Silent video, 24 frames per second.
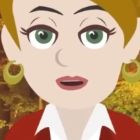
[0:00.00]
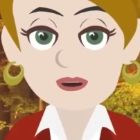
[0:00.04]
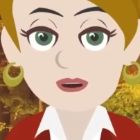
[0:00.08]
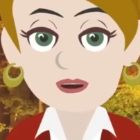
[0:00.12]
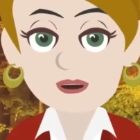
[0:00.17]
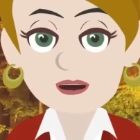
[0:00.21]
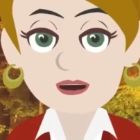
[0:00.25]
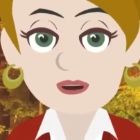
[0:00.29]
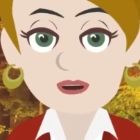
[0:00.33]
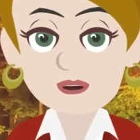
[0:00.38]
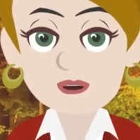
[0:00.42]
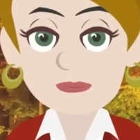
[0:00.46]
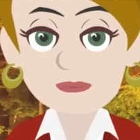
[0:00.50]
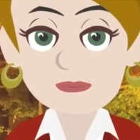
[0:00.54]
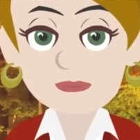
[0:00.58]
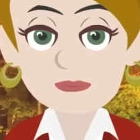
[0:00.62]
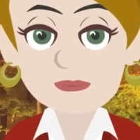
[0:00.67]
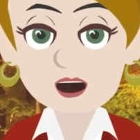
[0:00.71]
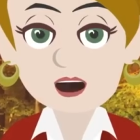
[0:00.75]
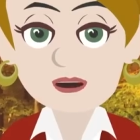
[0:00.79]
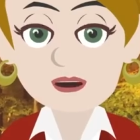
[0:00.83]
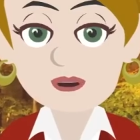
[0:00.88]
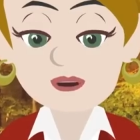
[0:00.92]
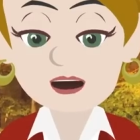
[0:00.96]
to you
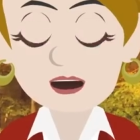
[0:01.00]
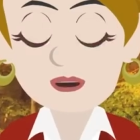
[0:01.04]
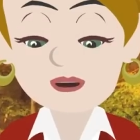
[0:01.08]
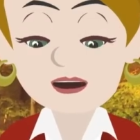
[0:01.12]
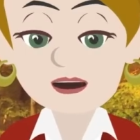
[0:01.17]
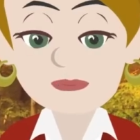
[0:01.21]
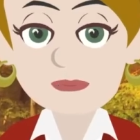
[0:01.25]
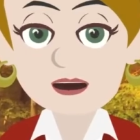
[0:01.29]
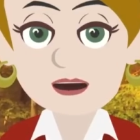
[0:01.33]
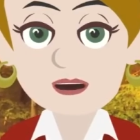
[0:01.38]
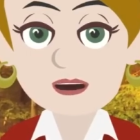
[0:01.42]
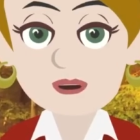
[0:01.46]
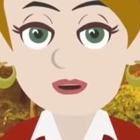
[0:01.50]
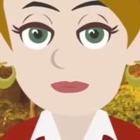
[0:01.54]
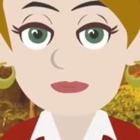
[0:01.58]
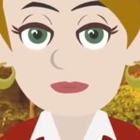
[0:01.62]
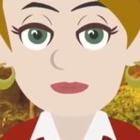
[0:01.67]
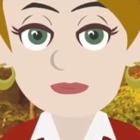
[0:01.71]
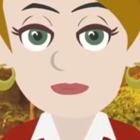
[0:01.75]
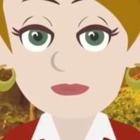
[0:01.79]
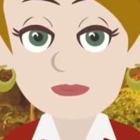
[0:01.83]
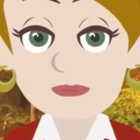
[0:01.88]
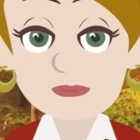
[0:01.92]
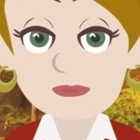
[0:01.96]
as you begin
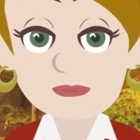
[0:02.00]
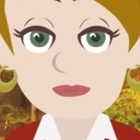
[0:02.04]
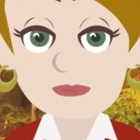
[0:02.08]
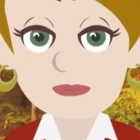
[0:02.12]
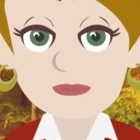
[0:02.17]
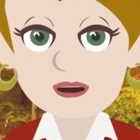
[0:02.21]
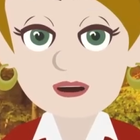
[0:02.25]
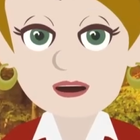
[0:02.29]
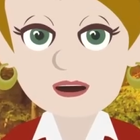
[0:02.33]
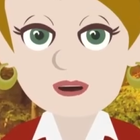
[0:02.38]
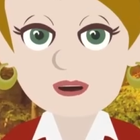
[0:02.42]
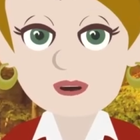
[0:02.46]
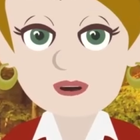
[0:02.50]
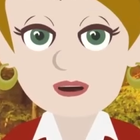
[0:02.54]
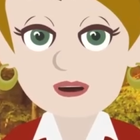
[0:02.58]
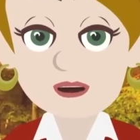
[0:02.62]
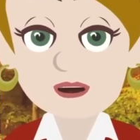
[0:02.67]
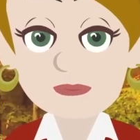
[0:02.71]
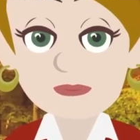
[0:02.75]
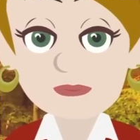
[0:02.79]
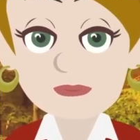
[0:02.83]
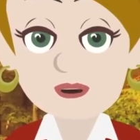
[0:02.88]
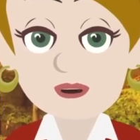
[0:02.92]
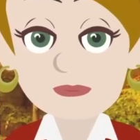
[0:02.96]

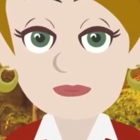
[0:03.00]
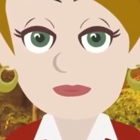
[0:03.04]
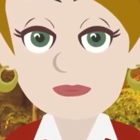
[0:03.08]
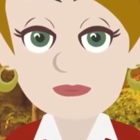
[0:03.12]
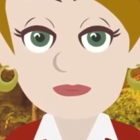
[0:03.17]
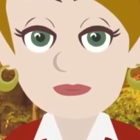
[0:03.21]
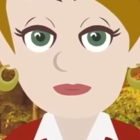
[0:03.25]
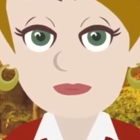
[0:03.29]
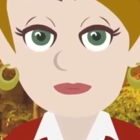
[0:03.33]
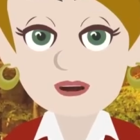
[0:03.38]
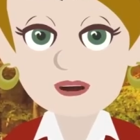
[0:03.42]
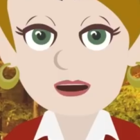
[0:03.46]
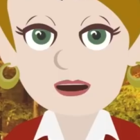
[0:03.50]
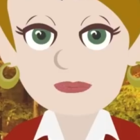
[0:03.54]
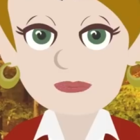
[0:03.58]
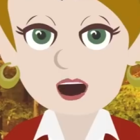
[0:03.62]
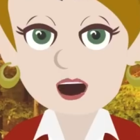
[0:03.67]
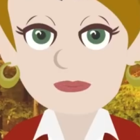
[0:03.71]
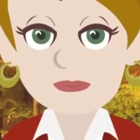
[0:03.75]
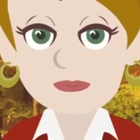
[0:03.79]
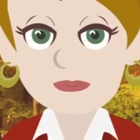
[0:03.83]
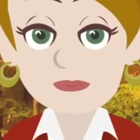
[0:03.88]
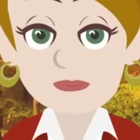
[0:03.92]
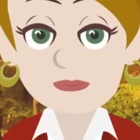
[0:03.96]
recognizing this is
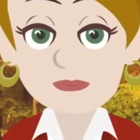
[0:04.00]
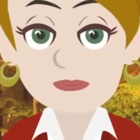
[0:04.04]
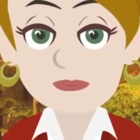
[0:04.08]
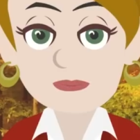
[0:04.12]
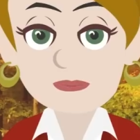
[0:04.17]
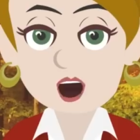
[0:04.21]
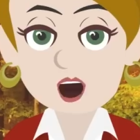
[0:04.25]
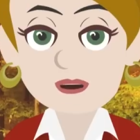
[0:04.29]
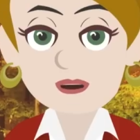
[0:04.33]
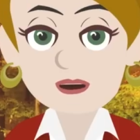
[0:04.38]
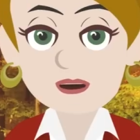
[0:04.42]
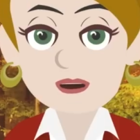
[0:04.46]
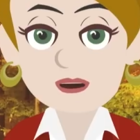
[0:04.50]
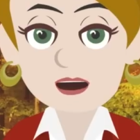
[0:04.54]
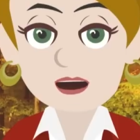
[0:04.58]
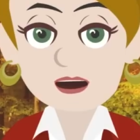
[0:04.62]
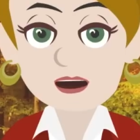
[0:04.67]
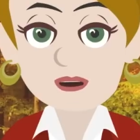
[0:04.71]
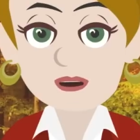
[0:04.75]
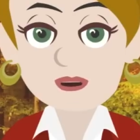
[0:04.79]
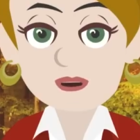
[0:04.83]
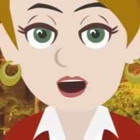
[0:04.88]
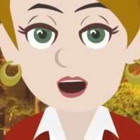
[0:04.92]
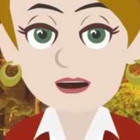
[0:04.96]
that you would begin
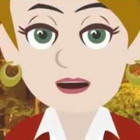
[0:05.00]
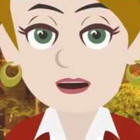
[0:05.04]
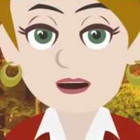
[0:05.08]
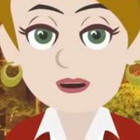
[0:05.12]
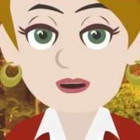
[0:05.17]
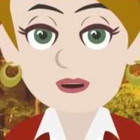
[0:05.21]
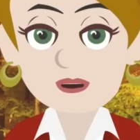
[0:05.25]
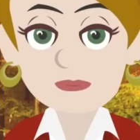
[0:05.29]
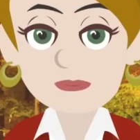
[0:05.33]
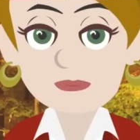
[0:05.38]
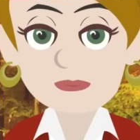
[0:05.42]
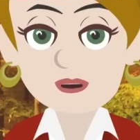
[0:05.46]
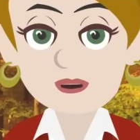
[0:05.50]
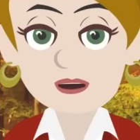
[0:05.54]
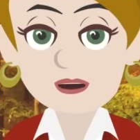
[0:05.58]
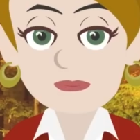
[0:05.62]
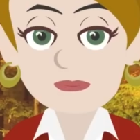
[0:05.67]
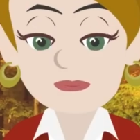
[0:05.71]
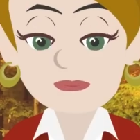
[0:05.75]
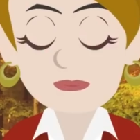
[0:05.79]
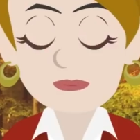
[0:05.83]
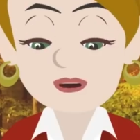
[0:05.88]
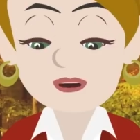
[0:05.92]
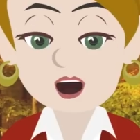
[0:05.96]
to realize this
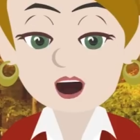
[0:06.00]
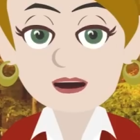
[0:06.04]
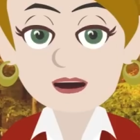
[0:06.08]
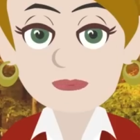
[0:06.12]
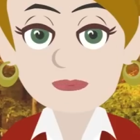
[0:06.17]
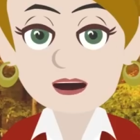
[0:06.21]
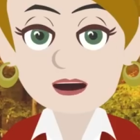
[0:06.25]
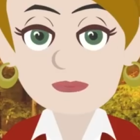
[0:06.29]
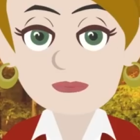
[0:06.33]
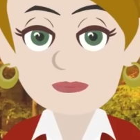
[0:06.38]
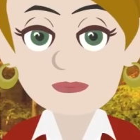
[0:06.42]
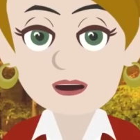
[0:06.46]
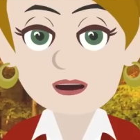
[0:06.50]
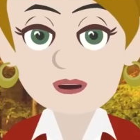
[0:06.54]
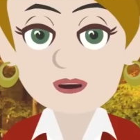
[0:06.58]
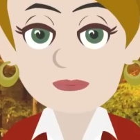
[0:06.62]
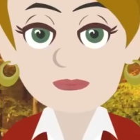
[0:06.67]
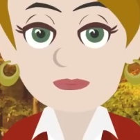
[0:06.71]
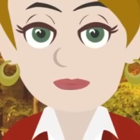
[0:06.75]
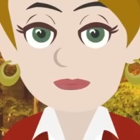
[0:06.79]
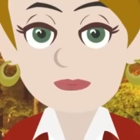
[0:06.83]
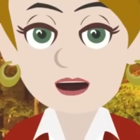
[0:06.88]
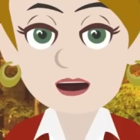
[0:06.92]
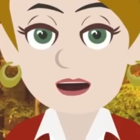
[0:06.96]
powerful
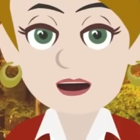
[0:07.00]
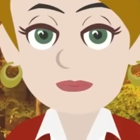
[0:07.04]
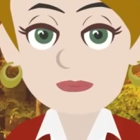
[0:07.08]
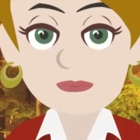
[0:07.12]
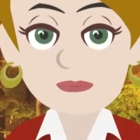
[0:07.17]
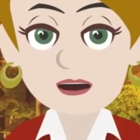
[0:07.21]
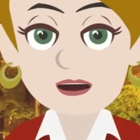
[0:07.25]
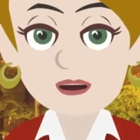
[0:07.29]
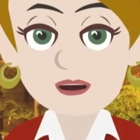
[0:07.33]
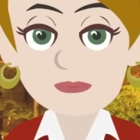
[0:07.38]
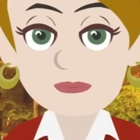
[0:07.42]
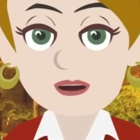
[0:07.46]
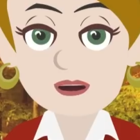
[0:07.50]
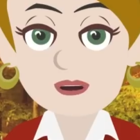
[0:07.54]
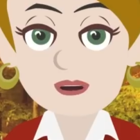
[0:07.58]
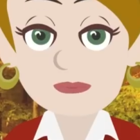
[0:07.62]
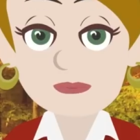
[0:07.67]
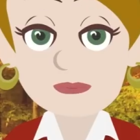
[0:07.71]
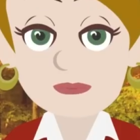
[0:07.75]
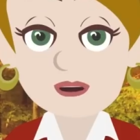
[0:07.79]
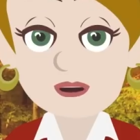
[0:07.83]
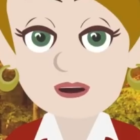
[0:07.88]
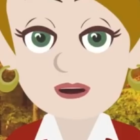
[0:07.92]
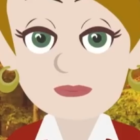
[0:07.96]
premise that is so
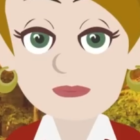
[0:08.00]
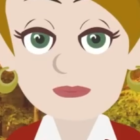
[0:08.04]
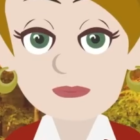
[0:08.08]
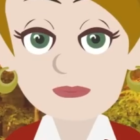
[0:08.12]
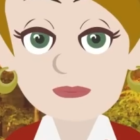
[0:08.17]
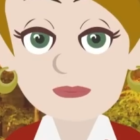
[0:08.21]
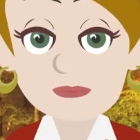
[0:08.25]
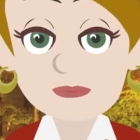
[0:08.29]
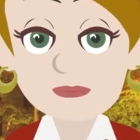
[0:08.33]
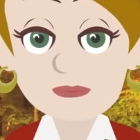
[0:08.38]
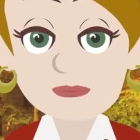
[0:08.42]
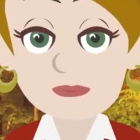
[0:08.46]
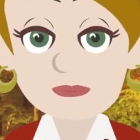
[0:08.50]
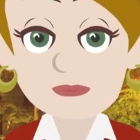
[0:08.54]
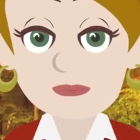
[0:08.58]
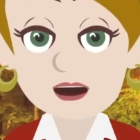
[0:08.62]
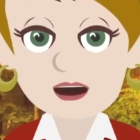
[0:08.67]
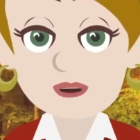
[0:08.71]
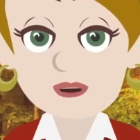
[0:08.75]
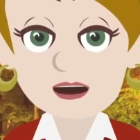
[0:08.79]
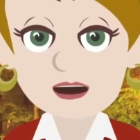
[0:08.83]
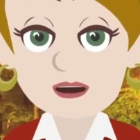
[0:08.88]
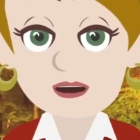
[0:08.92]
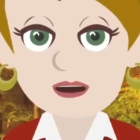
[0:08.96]
absolute.
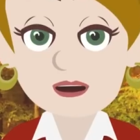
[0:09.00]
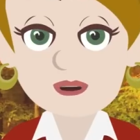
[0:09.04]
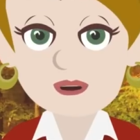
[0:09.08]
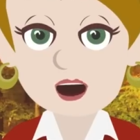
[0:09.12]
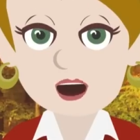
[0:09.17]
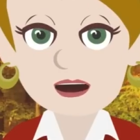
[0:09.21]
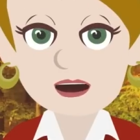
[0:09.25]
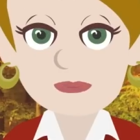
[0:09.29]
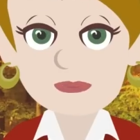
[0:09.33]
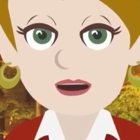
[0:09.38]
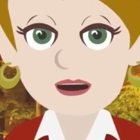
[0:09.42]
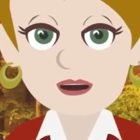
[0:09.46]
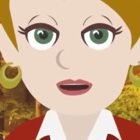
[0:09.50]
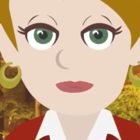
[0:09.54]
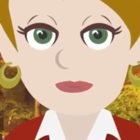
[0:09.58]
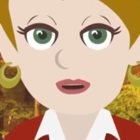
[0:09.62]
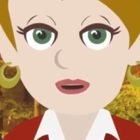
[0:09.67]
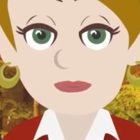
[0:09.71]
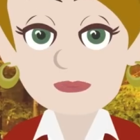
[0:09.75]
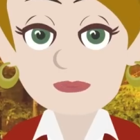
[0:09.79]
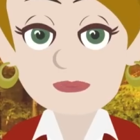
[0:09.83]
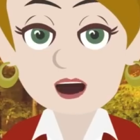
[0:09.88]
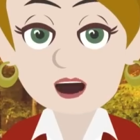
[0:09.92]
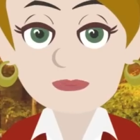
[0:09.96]
If there were one
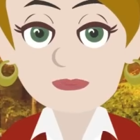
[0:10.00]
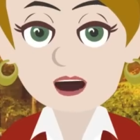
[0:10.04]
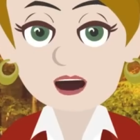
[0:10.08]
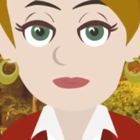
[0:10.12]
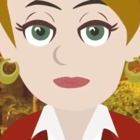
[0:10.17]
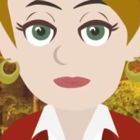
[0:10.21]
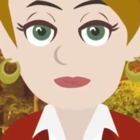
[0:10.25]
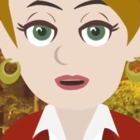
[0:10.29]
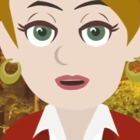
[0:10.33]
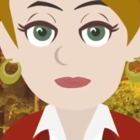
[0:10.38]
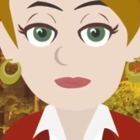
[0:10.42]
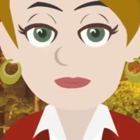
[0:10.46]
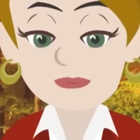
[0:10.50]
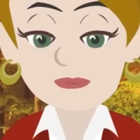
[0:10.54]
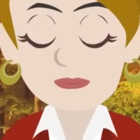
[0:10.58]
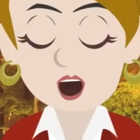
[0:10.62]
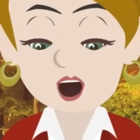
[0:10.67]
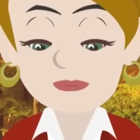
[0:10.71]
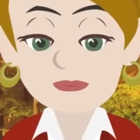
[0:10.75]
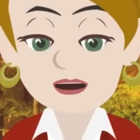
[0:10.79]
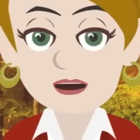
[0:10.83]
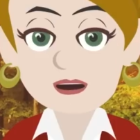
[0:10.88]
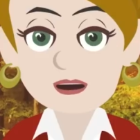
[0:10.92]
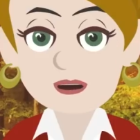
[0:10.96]
thing that we could
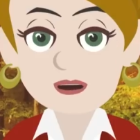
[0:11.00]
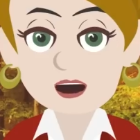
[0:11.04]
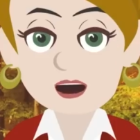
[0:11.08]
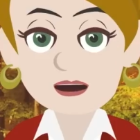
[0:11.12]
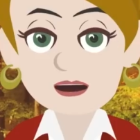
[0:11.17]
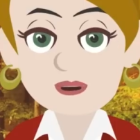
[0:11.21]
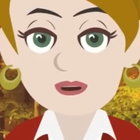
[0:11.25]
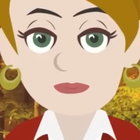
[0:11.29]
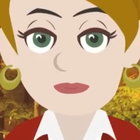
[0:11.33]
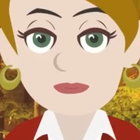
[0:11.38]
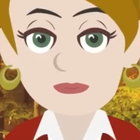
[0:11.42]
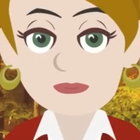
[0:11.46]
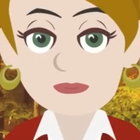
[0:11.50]
open your